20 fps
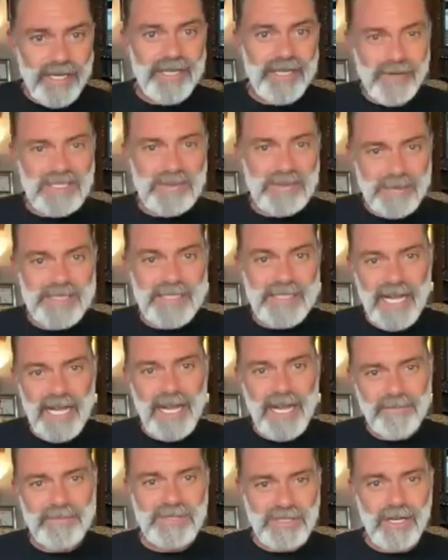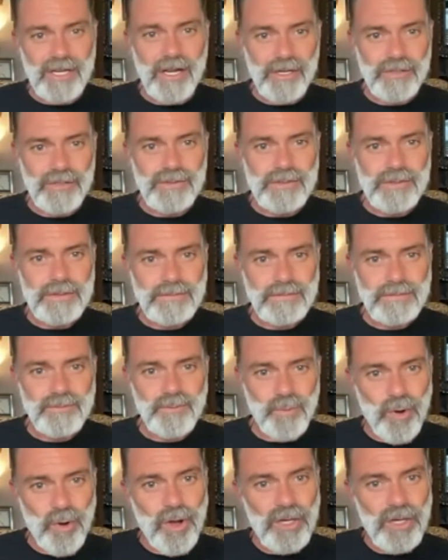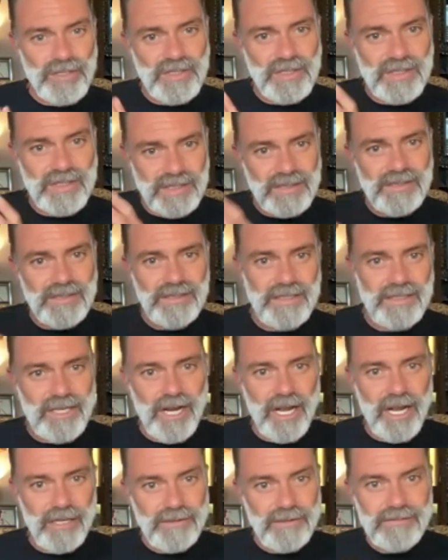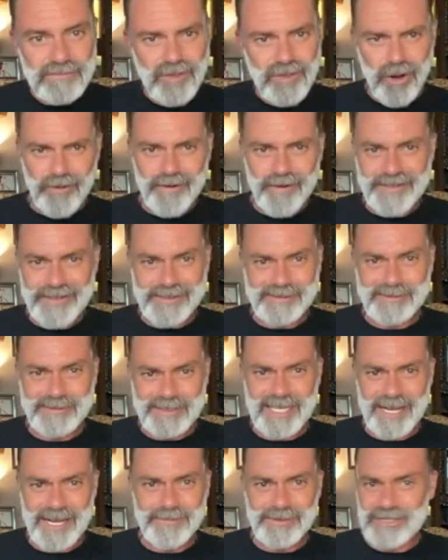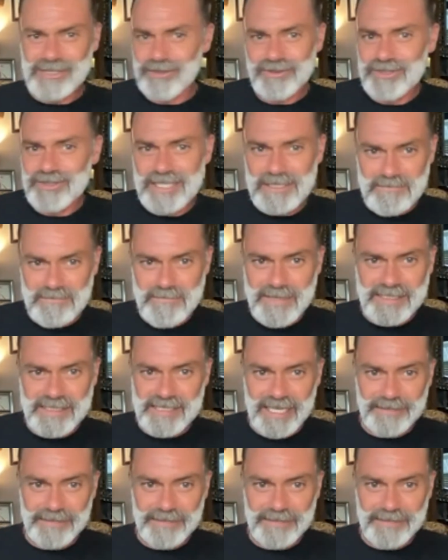Christmas Day episode was, you know, Corrie Christmas Day episode. You didn't miss it.